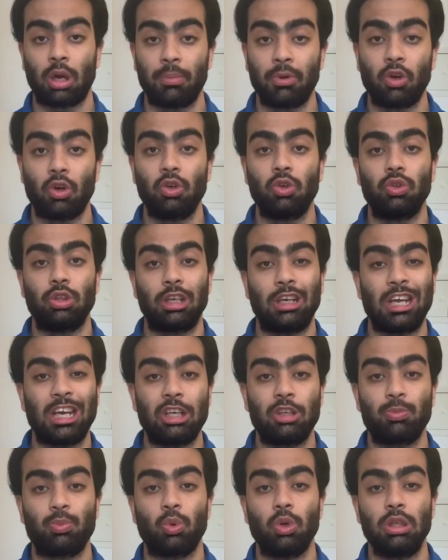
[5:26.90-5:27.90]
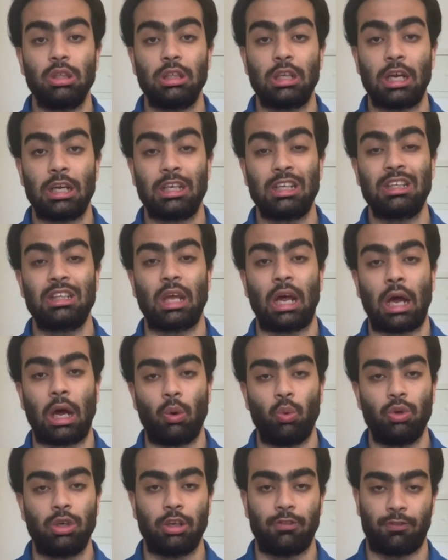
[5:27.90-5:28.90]
coming on to the next point, that is
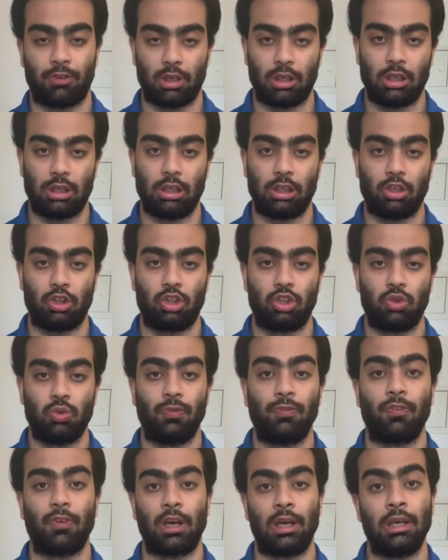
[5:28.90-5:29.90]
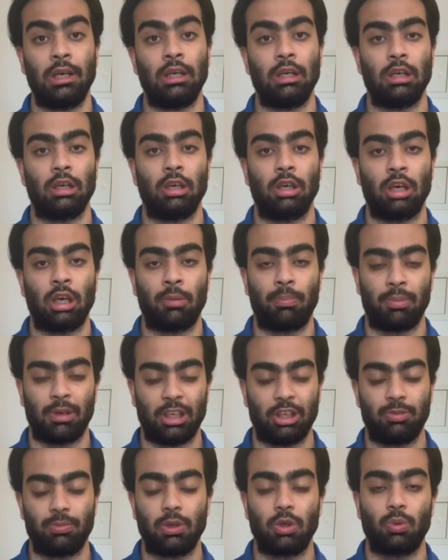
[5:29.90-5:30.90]
how difficult it is to find a
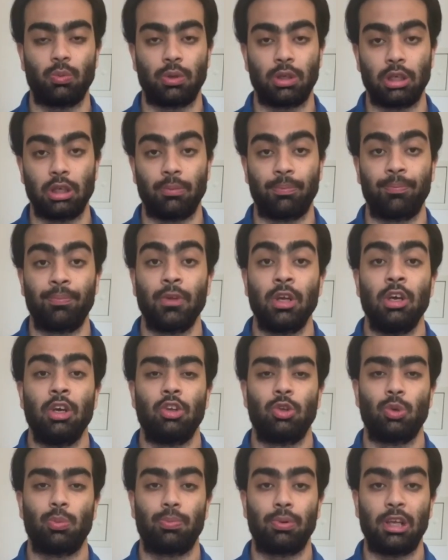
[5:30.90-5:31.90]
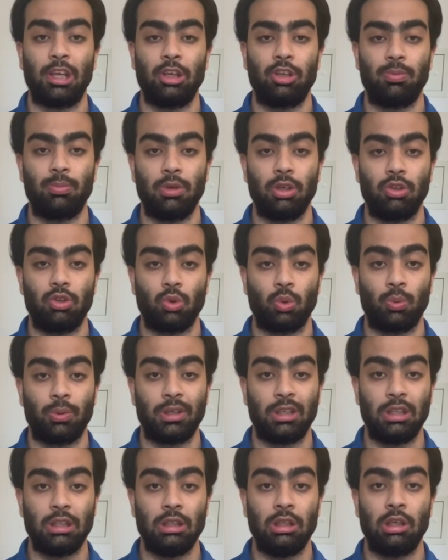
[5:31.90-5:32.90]
placement over here. So placements over
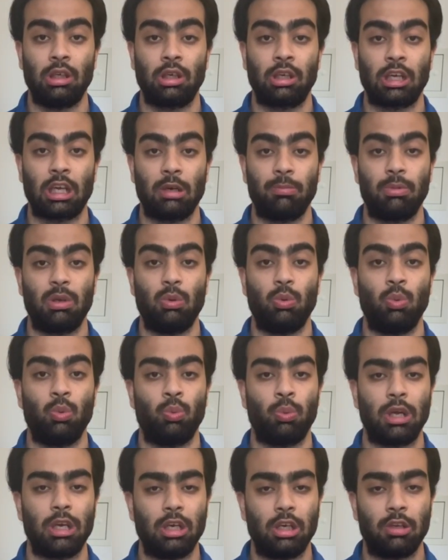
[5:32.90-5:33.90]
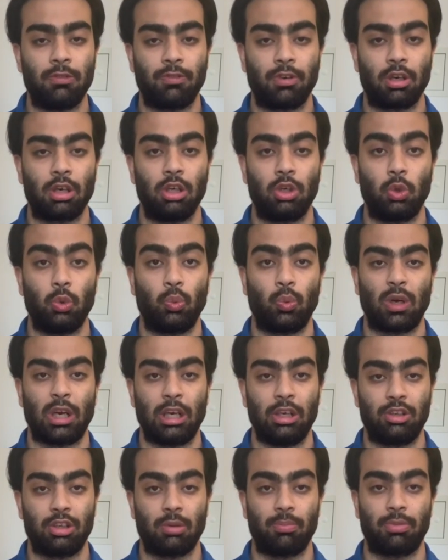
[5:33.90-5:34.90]
here can be very difficult to
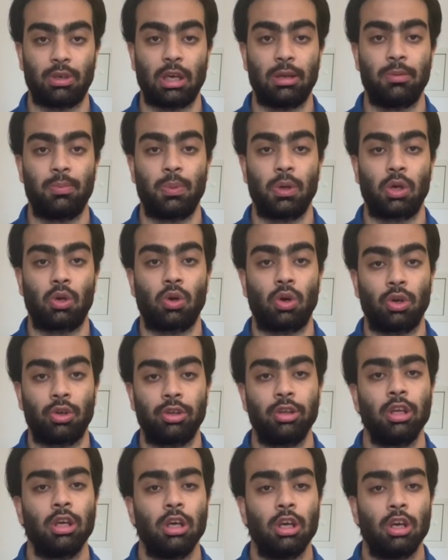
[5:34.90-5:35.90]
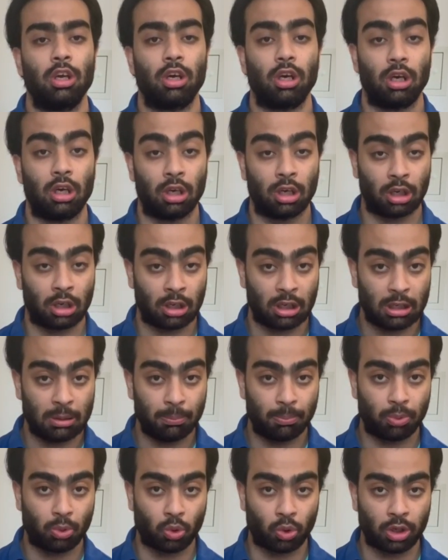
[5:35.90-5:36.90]
find sometimes because
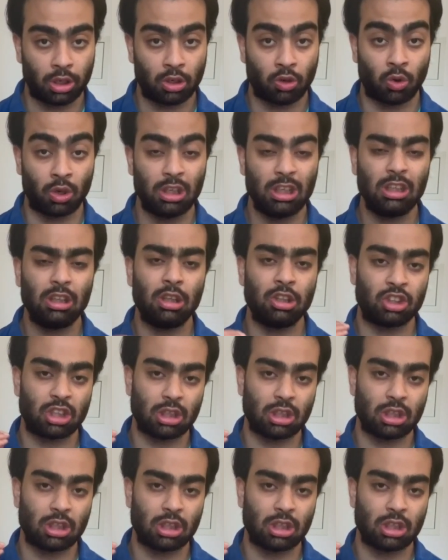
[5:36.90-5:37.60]
only